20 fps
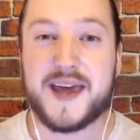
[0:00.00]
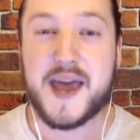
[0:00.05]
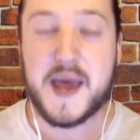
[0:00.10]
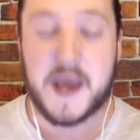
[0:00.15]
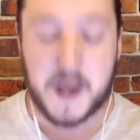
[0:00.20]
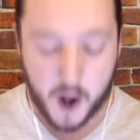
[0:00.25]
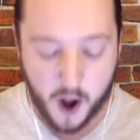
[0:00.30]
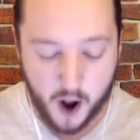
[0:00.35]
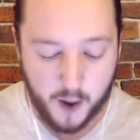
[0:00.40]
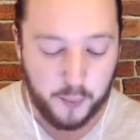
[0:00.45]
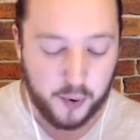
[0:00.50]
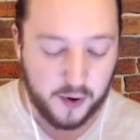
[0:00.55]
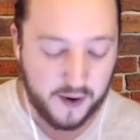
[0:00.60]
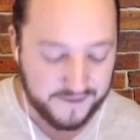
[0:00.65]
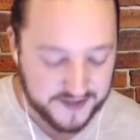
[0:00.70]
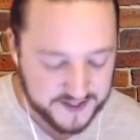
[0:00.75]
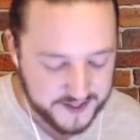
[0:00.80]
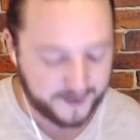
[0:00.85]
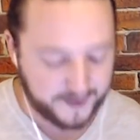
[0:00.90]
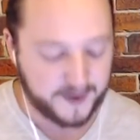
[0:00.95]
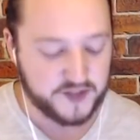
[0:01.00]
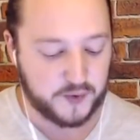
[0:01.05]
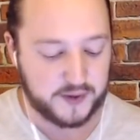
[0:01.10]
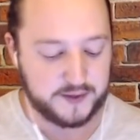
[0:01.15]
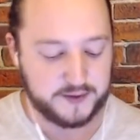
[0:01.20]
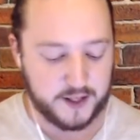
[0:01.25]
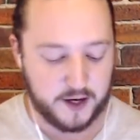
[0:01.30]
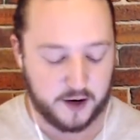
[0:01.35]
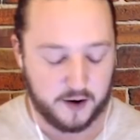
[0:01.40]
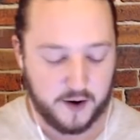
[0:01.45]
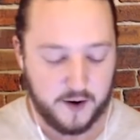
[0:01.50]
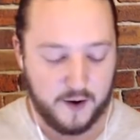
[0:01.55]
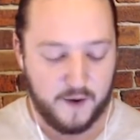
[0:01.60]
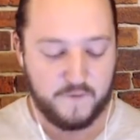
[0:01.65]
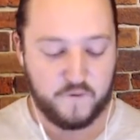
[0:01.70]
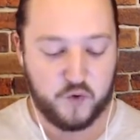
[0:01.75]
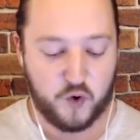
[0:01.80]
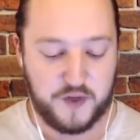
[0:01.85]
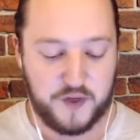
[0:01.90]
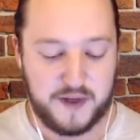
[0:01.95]
a couple of seconds right there
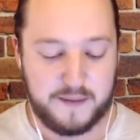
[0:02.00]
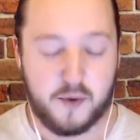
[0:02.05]
for the